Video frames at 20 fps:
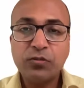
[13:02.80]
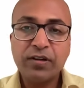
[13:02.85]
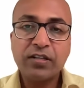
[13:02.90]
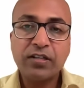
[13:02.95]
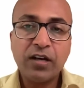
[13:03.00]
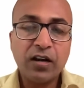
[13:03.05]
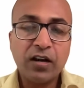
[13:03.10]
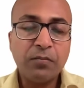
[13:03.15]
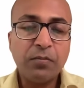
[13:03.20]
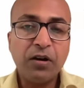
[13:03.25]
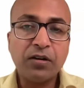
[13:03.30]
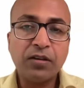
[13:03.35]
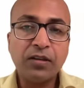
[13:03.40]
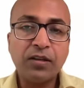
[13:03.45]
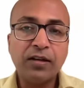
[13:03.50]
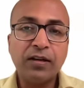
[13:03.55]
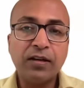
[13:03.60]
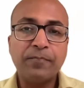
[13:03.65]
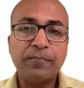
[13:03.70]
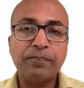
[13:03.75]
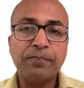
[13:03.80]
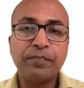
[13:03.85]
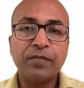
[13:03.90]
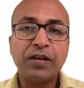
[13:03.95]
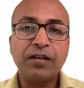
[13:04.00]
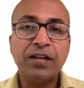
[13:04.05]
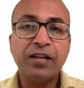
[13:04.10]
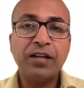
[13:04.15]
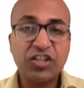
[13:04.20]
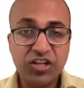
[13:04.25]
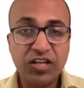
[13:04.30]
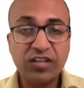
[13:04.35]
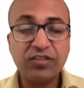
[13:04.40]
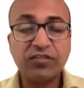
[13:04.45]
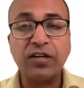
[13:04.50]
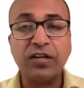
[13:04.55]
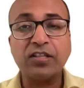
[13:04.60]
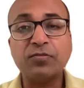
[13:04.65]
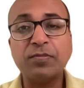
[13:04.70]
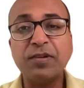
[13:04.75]
we're talking about the
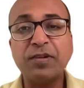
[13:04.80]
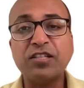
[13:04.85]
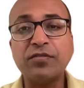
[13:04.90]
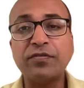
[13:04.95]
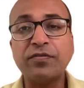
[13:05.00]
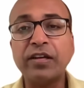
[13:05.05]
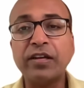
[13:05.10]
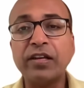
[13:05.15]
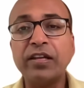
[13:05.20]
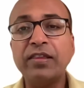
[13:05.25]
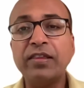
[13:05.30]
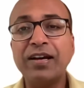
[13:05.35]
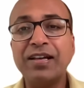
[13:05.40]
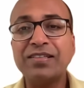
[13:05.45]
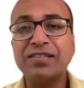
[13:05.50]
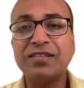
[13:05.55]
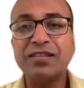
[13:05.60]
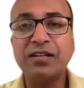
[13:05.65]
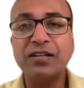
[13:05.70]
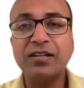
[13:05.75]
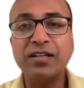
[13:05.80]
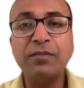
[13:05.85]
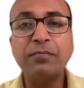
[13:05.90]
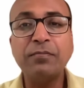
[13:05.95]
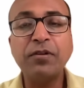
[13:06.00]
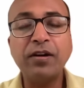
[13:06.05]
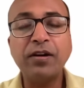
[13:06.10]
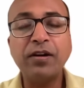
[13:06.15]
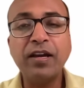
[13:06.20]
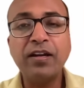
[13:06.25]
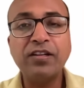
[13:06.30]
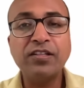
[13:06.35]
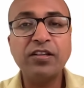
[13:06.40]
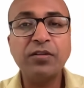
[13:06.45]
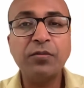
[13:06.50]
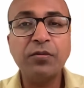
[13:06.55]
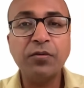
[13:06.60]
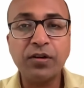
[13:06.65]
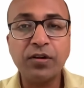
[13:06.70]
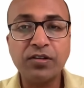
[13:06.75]
nakshatra specifically. That's the deeper
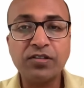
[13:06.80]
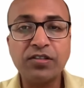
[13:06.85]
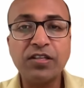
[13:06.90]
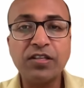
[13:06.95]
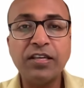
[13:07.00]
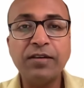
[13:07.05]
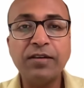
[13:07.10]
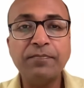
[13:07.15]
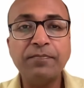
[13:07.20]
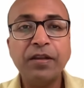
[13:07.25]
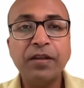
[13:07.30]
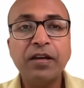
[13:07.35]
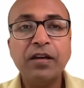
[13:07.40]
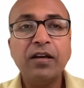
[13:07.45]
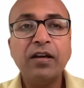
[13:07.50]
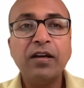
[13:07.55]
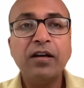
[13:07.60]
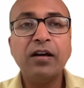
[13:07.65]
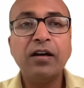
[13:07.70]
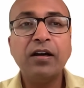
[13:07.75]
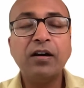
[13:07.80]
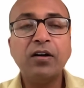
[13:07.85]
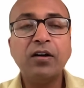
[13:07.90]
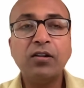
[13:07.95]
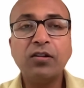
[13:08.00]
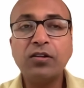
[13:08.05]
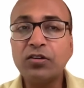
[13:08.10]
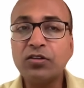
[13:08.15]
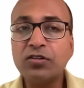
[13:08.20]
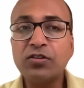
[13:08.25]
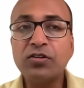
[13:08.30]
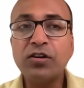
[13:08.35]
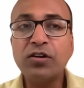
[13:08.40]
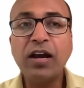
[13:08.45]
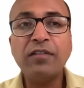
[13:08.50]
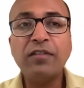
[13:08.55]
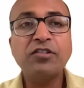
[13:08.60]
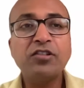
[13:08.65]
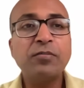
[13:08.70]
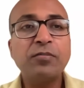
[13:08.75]
energy we want to see. Although you do
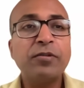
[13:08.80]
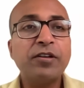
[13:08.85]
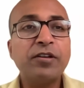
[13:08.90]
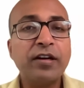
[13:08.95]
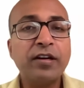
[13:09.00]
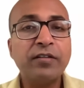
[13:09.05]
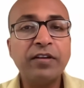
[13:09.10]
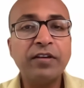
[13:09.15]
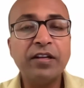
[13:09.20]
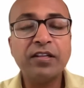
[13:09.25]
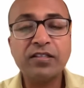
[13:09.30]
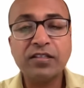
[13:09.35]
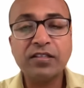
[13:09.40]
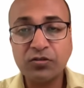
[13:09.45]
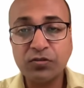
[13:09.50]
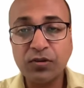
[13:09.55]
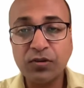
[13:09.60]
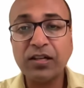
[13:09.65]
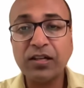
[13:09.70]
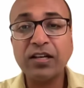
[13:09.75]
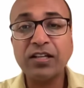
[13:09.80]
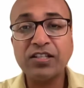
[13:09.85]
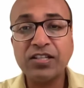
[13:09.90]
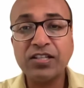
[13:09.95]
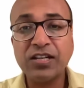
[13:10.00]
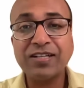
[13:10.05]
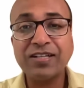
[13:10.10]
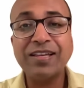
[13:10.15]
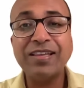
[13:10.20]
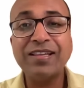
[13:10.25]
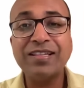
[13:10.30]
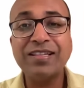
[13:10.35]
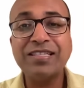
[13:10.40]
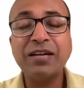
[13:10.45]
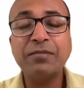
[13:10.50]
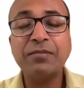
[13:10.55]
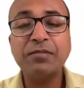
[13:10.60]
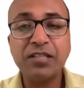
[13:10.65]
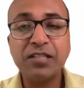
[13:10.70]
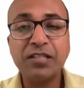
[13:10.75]
have Jupiter and Venus as well, conjunct in the
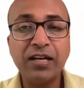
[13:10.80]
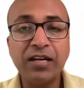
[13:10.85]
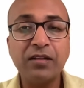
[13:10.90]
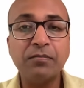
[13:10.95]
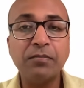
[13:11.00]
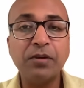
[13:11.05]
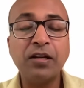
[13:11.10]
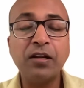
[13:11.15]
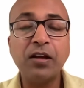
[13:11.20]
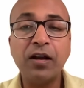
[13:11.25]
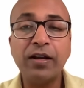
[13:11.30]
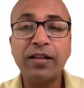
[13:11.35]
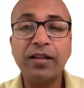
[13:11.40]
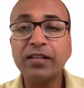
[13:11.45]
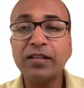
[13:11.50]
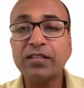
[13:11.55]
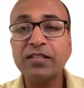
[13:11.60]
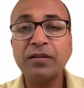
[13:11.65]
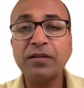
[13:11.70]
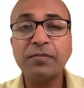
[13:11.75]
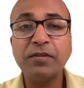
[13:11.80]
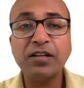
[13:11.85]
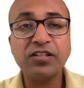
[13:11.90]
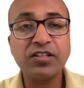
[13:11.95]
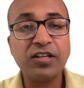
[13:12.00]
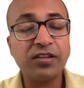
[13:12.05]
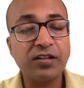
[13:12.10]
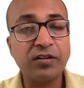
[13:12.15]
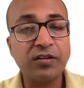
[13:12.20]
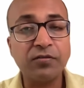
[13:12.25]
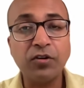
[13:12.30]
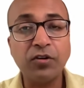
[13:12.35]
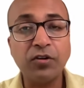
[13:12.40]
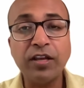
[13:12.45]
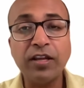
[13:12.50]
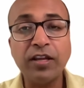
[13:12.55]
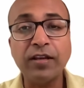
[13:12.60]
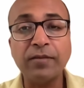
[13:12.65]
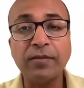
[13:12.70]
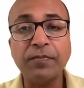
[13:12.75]
same sign, but not in the same nakshatra of
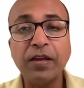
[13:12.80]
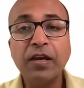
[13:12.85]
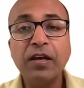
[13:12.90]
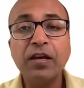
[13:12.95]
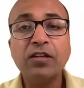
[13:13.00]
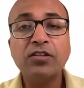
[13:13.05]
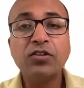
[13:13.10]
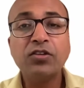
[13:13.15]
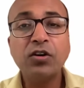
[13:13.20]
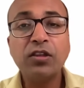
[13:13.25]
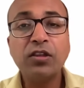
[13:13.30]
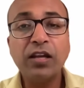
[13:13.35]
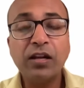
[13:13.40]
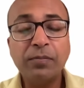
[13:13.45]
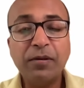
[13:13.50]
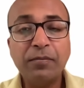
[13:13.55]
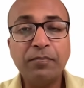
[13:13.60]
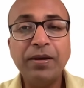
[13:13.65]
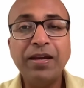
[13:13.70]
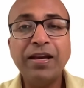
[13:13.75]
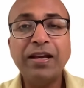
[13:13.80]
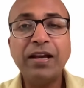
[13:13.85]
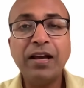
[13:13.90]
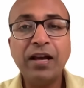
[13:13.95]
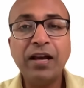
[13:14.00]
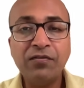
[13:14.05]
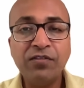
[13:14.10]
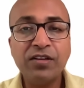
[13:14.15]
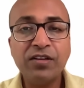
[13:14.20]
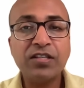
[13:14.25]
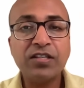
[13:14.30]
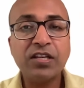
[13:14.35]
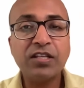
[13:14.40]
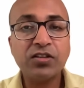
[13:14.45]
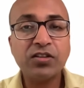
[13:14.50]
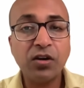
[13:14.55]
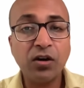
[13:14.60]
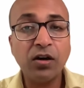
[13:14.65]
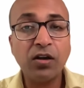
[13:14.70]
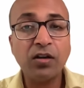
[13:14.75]
Rohini. So there'll be big
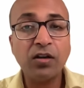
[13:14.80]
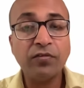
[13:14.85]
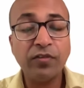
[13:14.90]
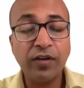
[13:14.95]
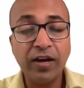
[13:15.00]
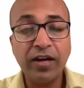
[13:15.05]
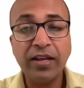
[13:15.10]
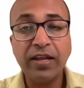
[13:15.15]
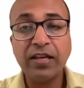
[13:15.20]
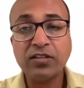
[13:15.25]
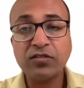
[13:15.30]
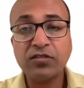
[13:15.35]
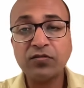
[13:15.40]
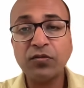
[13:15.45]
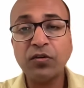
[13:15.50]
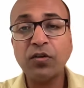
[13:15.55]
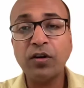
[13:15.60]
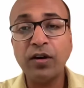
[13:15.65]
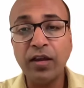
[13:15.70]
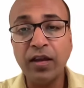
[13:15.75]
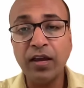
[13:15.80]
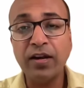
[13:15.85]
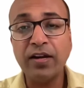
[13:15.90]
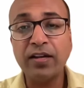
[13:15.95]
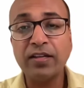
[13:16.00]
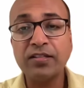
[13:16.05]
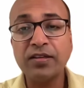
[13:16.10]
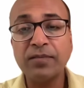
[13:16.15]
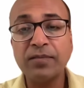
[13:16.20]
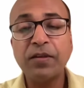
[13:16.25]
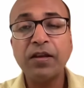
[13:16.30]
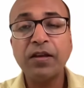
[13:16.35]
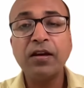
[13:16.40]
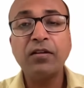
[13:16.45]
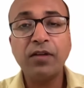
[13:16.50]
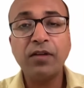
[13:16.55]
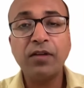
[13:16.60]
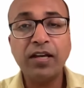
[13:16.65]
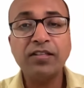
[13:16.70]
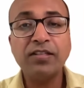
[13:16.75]
emphasis on finance for Aries
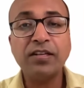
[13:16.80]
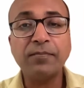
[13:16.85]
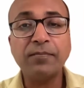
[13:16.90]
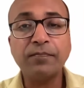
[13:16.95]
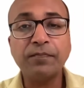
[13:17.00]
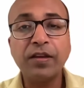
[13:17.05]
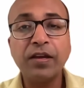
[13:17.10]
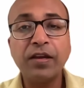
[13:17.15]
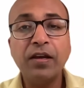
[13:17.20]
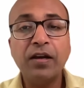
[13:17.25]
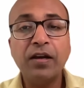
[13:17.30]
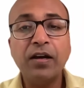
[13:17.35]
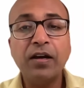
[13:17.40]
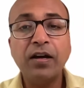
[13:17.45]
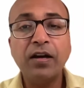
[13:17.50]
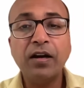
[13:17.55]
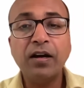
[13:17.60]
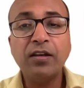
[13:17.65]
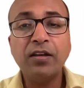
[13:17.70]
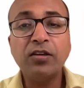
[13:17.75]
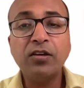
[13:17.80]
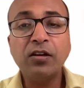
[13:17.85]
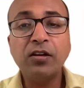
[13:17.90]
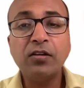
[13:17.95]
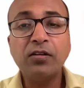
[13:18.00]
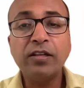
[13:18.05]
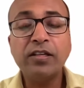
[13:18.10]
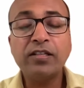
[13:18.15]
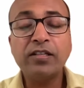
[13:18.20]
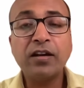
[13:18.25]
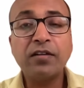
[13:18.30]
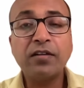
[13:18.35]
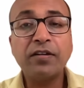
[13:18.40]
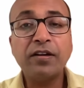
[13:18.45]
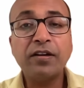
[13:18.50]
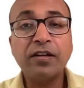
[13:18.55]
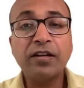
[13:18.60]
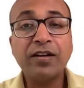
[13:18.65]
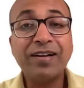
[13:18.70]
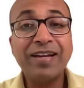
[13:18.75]
rising. You'll
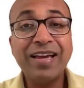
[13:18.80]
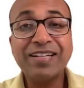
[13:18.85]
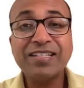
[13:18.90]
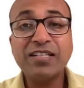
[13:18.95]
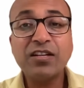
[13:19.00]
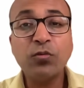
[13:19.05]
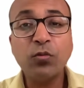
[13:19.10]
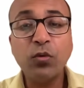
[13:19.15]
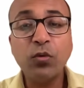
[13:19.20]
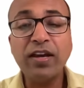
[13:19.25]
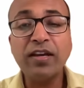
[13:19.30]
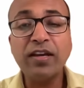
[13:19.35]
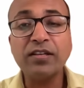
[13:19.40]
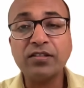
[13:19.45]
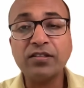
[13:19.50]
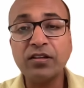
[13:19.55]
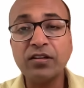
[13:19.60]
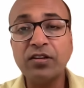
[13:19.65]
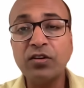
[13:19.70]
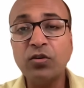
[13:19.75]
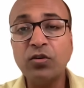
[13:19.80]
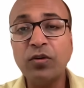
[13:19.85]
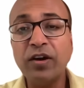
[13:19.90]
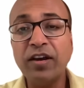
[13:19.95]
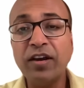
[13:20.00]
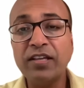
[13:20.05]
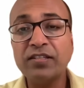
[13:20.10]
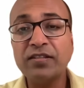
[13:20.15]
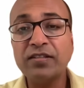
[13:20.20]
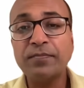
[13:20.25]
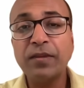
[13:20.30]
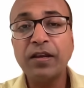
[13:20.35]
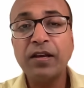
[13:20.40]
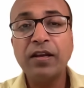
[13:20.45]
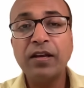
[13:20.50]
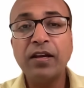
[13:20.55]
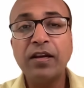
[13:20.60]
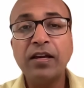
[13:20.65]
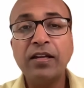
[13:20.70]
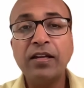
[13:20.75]
discover creative ways, new ways,
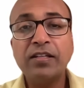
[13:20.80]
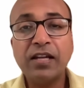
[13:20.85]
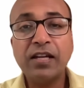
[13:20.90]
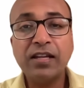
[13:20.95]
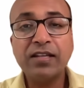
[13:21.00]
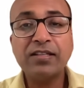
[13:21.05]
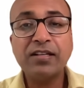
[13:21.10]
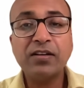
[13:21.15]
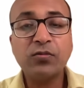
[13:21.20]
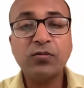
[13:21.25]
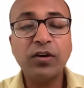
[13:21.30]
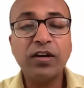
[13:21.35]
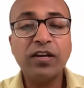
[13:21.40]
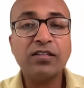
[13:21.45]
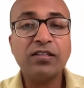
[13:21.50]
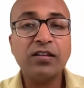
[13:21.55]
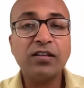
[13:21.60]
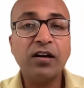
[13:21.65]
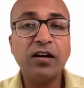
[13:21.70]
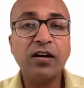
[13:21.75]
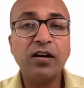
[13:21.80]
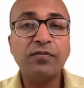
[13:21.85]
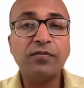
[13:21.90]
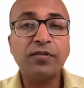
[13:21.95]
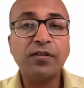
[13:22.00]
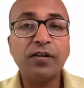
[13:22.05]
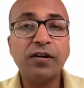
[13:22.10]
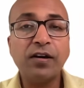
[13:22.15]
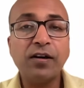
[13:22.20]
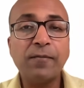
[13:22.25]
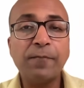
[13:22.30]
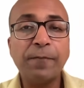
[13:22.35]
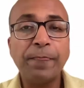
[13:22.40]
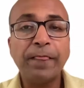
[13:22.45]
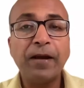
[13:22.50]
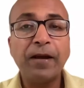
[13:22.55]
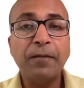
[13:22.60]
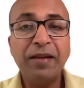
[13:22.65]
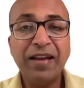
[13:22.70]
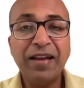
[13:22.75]
intelligent ways of
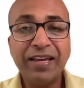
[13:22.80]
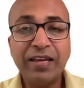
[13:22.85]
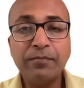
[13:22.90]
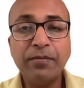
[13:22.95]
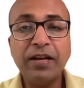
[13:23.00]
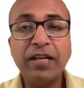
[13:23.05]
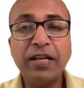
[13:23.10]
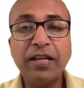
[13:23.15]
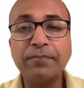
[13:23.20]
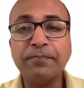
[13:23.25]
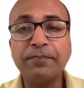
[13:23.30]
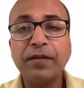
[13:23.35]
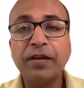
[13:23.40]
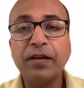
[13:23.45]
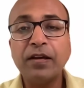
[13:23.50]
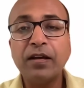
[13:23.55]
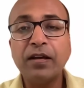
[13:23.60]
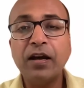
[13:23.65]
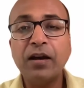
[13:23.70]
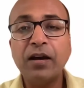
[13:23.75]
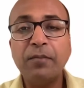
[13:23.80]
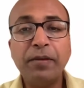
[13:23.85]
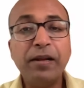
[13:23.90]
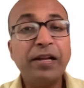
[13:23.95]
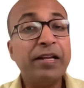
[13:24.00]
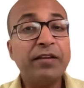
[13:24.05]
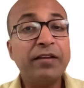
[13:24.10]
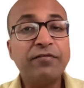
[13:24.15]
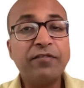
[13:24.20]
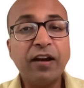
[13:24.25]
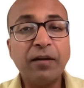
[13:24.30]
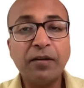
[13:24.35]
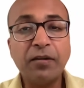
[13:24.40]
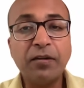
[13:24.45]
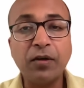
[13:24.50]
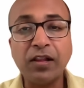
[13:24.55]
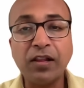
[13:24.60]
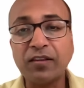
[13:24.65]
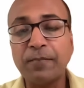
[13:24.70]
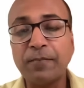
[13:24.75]
making money, building family
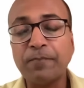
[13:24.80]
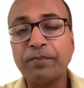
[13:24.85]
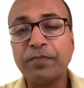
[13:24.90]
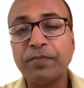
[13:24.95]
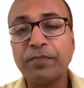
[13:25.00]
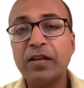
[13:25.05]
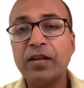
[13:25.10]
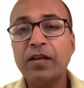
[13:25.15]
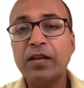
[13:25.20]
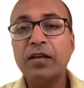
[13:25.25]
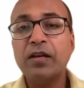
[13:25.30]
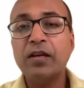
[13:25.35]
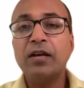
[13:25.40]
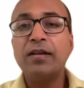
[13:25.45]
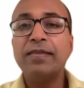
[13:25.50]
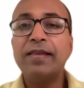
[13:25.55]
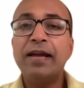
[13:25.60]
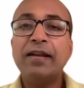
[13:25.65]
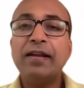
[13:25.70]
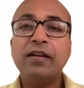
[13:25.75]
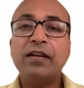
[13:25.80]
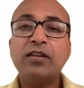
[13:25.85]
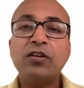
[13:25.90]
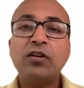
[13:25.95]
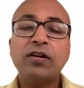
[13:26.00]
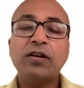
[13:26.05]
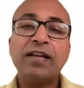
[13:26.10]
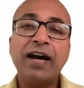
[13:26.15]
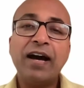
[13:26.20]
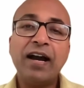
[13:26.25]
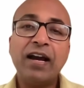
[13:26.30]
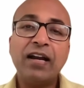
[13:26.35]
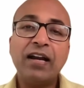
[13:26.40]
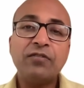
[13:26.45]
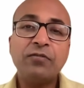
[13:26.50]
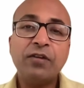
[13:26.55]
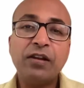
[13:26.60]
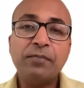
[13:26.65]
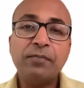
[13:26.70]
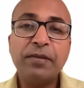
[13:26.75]
wealth. Then your
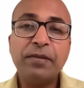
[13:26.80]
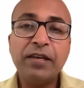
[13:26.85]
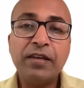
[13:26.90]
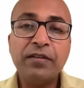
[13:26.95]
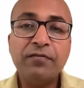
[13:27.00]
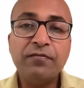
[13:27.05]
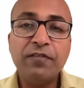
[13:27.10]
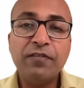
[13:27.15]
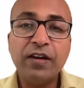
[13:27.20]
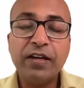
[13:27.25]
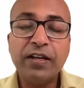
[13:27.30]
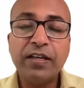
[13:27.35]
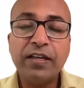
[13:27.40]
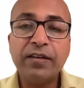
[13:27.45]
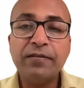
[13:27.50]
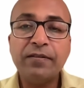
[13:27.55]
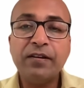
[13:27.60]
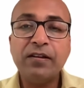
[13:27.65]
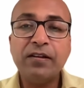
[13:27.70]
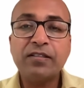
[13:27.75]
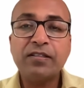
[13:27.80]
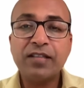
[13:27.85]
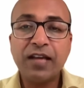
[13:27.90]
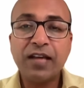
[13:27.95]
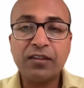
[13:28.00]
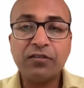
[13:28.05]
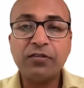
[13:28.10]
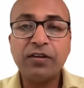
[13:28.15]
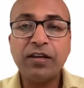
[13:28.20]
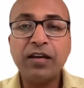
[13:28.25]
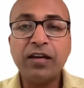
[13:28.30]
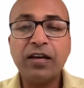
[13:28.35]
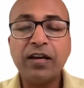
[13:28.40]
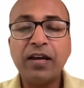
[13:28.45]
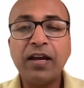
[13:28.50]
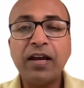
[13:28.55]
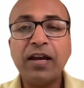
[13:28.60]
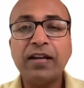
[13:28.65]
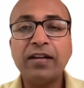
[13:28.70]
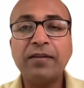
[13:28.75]
diet will be very sattvic
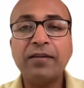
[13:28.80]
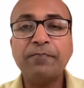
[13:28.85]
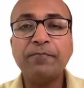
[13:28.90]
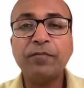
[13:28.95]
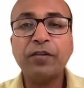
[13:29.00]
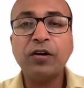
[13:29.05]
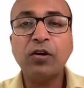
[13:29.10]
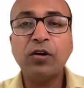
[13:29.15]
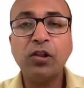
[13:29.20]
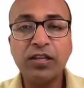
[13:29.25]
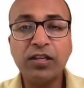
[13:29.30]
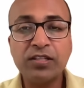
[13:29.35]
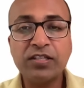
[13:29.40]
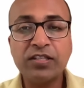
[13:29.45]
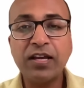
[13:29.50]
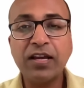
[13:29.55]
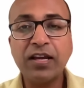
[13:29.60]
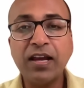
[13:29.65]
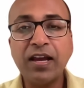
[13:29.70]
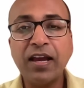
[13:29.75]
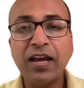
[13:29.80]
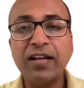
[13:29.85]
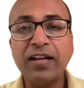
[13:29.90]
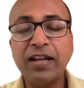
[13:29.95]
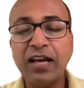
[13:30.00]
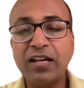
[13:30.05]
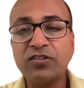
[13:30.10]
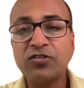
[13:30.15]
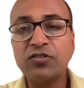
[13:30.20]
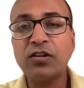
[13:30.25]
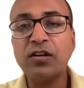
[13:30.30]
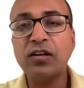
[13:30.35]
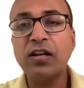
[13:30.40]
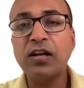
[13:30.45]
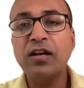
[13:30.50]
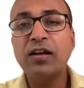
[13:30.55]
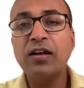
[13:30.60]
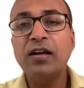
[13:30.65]
and holistic and natural.